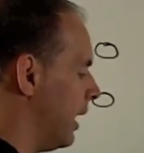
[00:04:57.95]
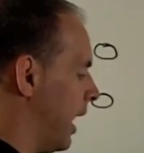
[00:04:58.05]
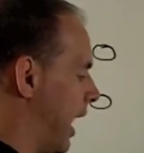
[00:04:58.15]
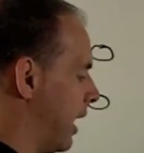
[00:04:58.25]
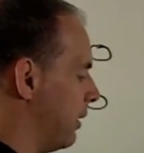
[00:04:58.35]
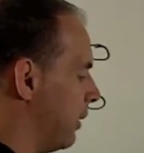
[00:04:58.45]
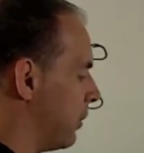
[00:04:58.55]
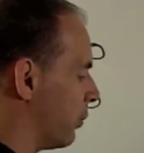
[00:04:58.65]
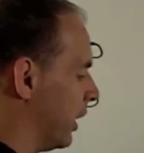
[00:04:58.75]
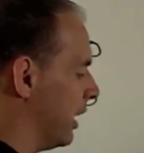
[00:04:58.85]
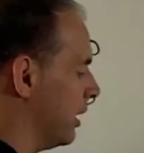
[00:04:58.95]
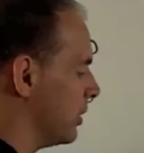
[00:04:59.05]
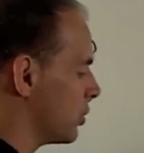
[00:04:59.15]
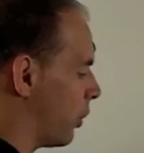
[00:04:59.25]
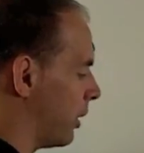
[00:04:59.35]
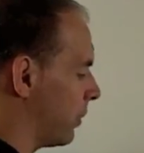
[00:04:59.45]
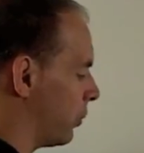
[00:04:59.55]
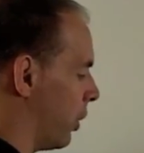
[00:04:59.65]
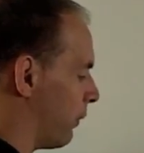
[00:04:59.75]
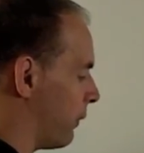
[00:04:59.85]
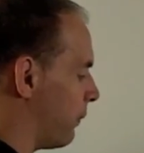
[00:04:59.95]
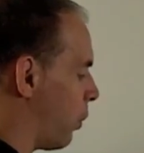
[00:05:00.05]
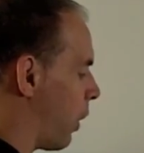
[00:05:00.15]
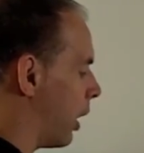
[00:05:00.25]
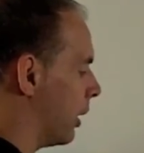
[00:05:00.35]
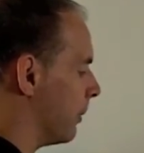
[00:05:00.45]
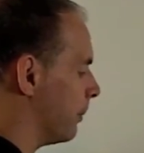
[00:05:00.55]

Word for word: and 3 squared root of 3 over 4.